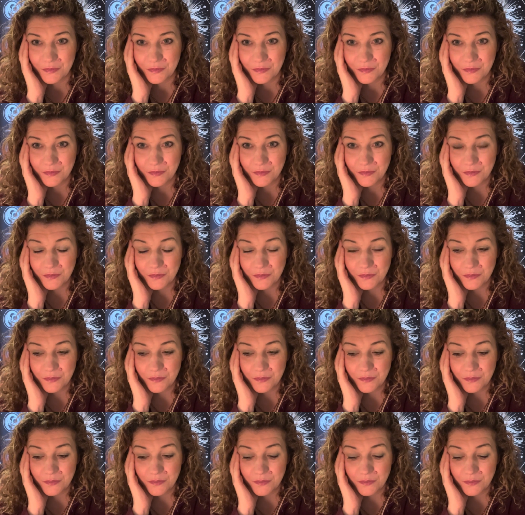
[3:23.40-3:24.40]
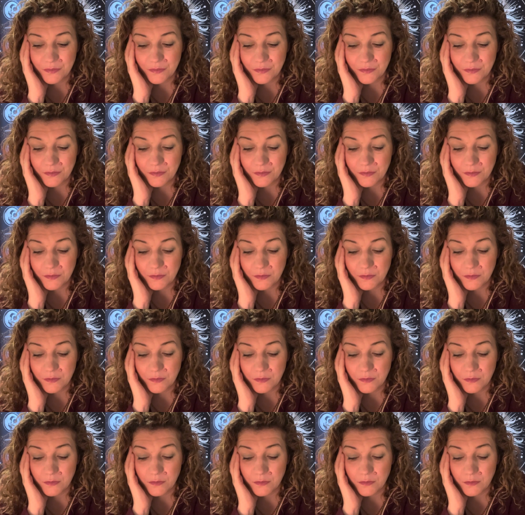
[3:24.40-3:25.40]

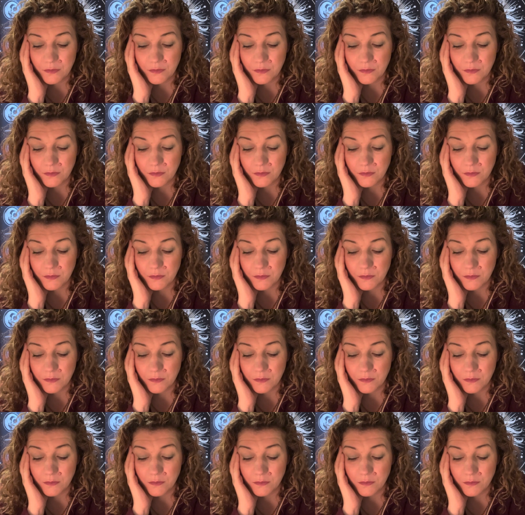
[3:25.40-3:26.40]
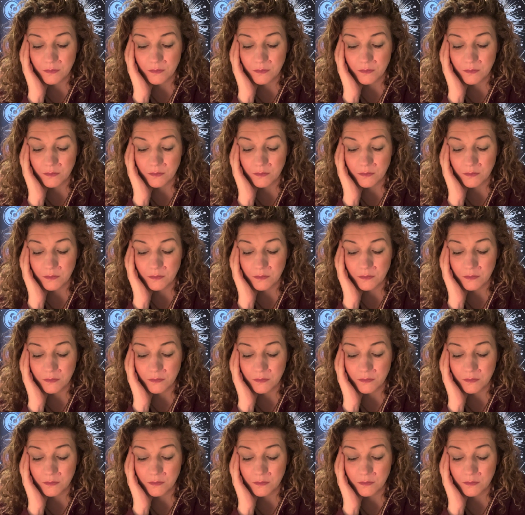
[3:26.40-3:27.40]

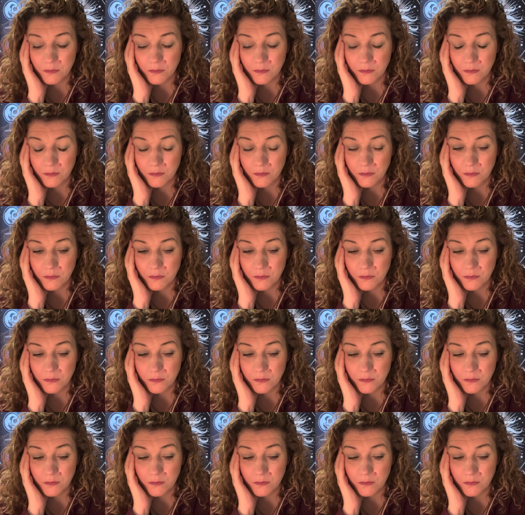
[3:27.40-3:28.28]
Nobody speaks.